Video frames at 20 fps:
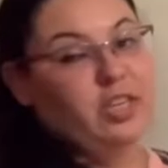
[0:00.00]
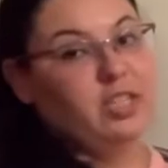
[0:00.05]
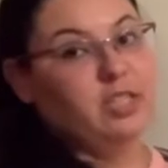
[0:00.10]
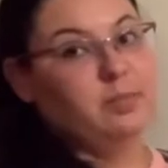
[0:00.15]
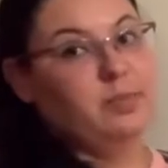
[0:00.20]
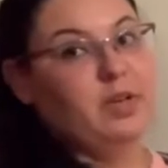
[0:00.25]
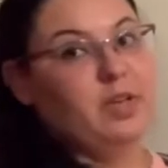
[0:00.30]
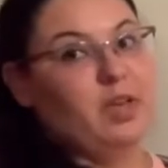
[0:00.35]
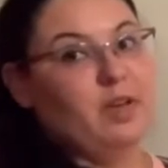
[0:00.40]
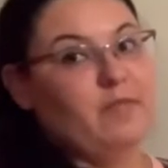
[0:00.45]

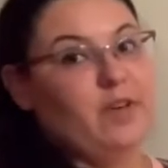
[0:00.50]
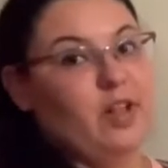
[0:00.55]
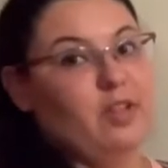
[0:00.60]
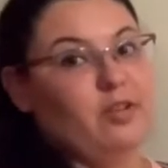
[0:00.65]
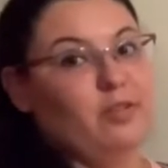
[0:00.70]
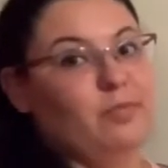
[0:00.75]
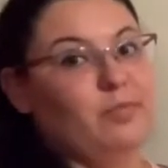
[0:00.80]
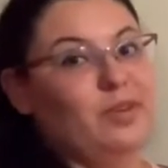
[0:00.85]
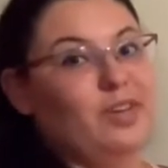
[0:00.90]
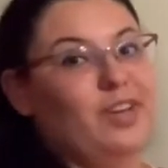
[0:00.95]
speaking
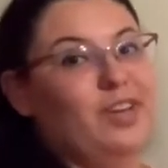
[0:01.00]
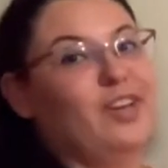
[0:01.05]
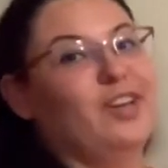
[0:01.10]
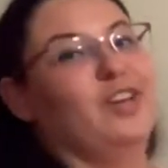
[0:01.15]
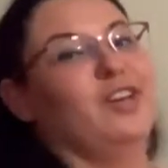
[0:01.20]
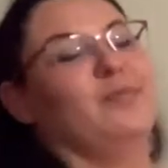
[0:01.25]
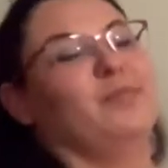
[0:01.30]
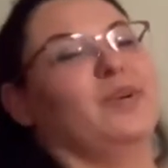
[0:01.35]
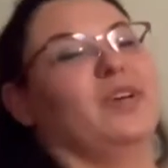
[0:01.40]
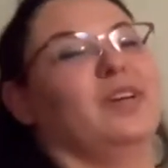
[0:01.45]
volume.
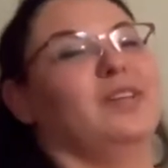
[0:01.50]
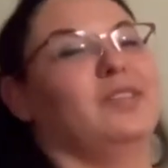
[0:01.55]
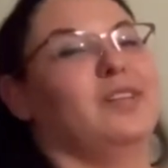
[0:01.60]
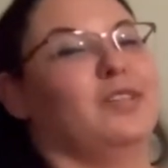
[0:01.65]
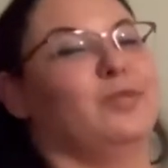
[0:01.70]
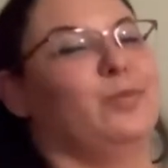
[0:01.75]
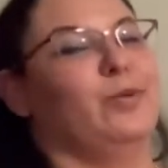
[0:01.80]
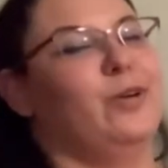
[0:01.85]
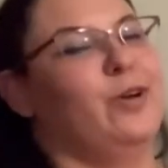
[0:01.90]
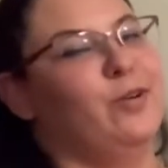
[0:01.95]
Because as
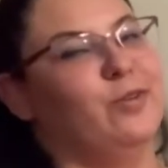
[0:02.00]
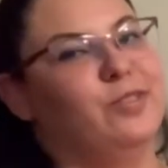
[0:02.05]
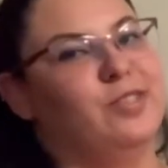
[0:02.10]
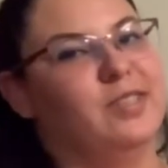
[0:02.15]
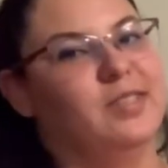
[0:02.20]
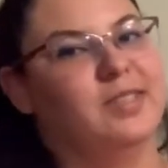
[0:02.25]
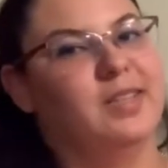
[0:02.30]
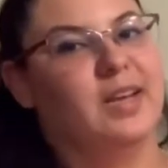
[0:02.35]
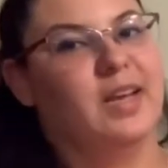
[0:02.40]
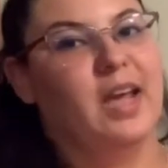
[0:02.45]
we know, since
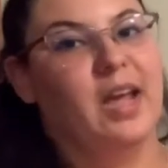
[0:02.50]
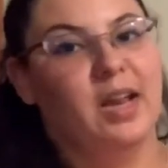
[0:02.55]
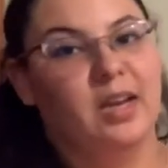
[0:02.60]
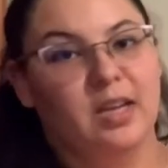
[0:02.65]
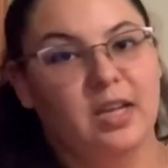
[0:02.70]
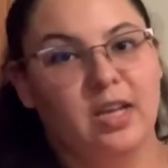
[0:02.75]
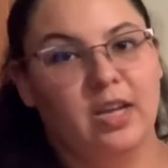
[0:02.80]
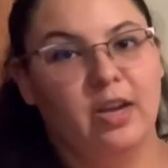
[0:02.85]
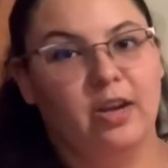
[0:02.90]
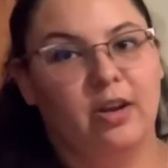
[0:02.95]
they can't
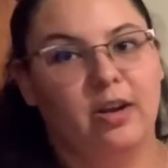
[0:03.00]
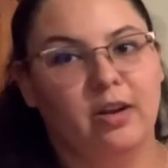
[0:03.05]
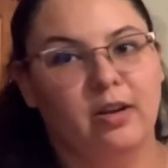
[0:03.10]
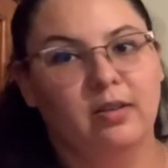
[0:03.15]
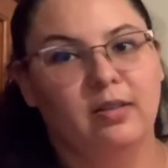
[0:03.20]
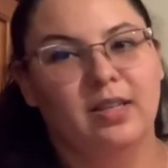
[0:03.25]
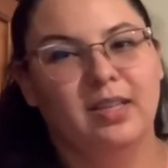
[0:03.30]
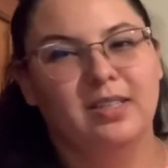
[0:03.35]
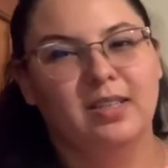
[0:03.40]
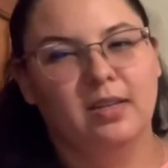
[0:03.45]
hear,
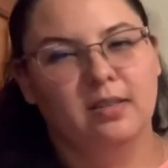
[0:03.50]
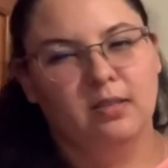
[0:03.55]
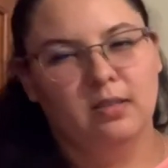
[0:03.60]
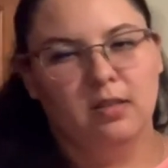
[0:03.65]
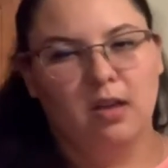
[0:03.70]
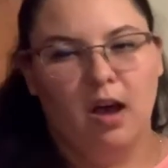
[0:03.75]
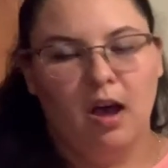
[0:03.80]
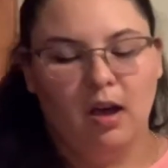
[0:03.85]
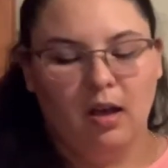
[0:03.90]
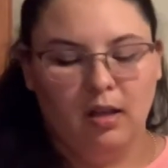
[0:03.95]
they tend to
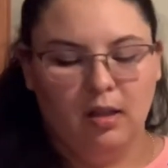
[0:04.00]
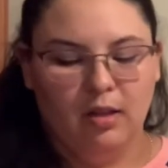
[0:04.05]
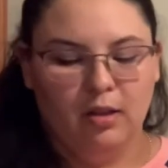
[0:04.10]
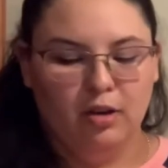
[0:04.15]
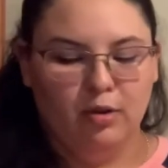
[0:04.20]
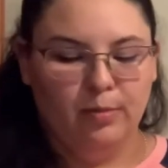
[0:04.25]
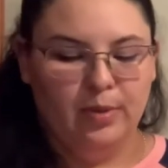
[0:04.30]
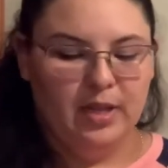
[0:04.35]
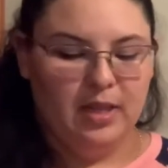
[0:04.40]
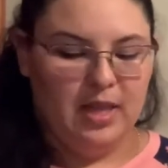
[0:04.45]
talk a little
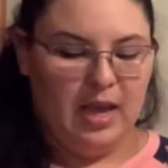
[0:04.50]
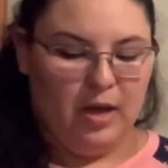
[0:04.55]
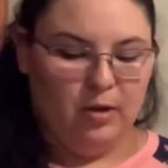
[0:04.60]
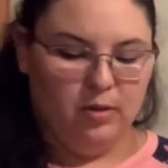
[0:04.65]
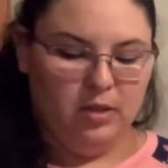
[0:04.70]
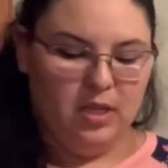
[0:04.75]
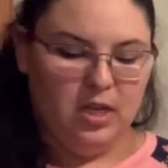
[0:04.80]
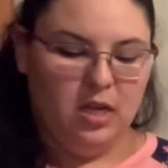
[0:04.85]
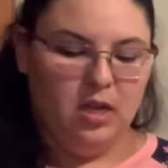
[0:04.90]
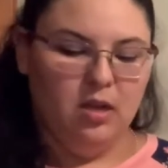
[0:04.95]
bit
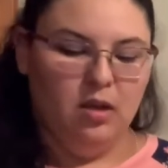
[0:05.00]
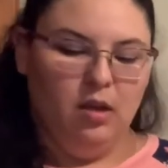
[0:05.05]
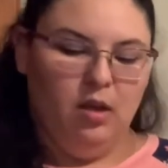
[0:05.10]
loudly.